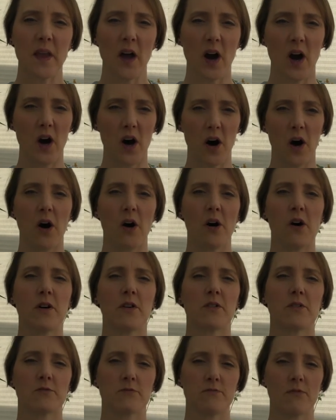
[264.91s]
are
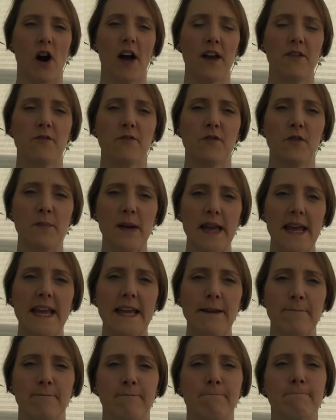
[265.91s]
right for
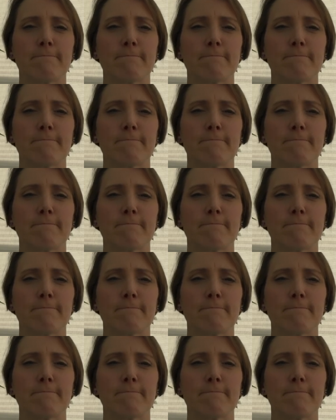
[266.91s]
me.